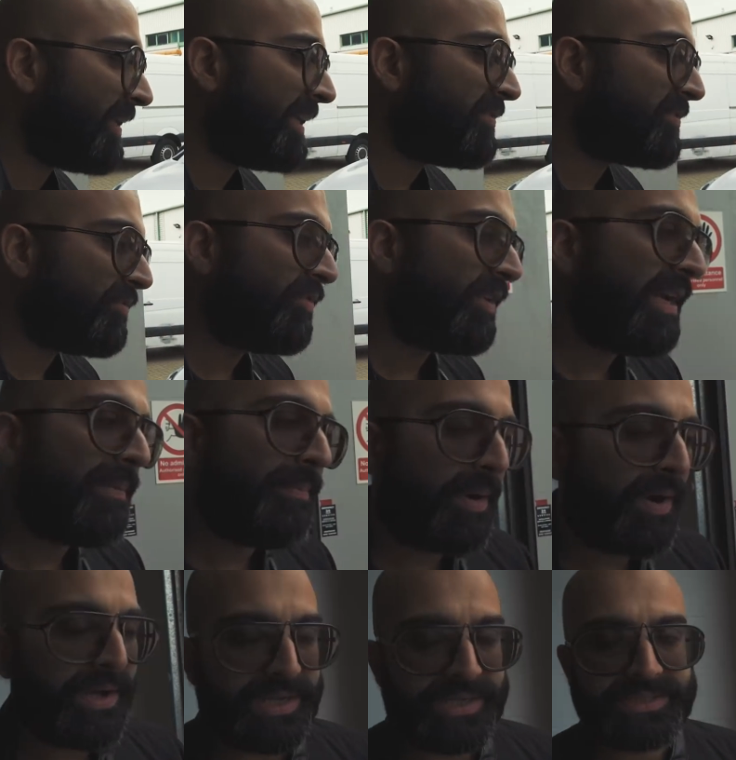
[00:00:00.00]
It's rear
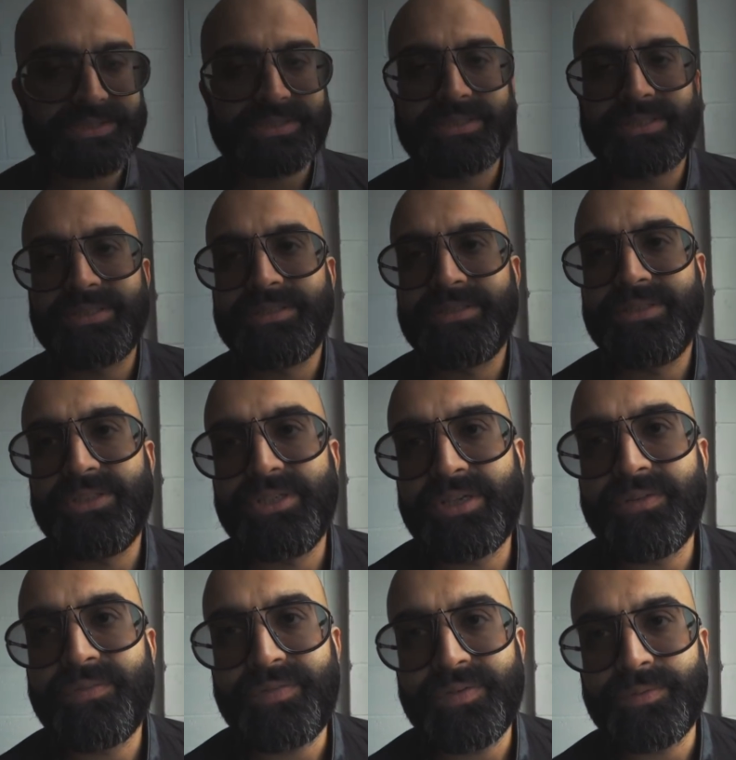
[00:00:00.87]
biased.
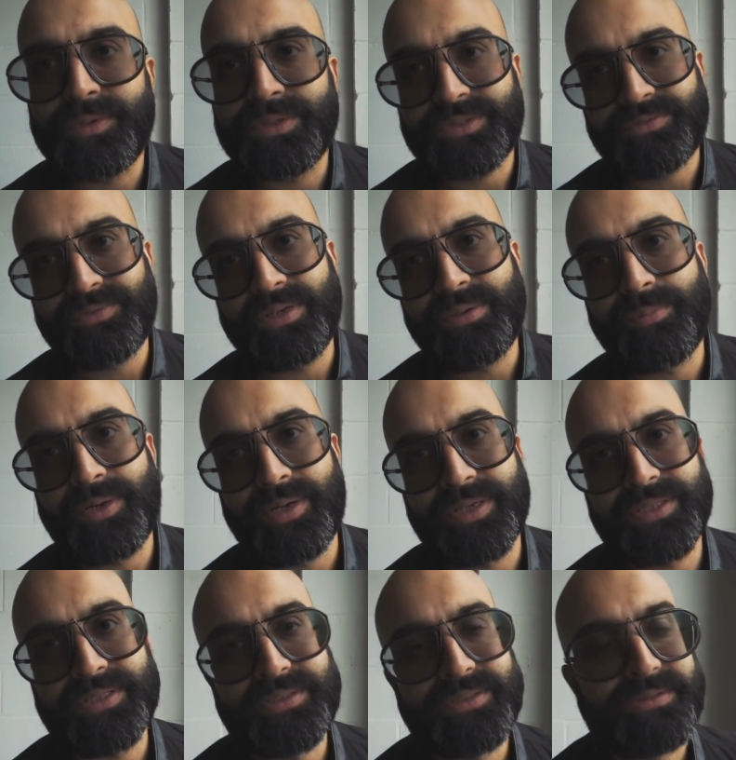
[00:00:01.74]
Okay. You can feel it's rear
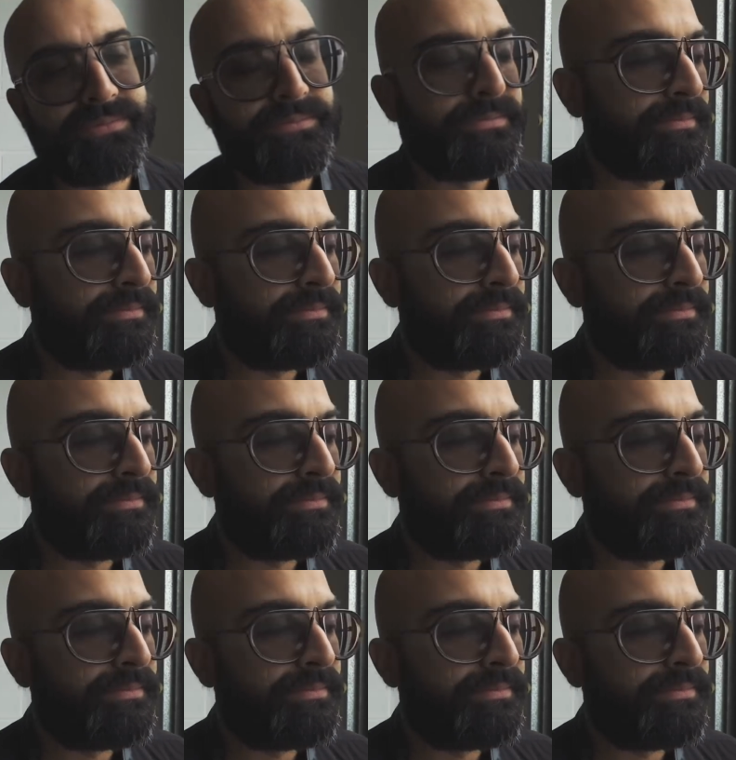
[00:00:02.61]
biased.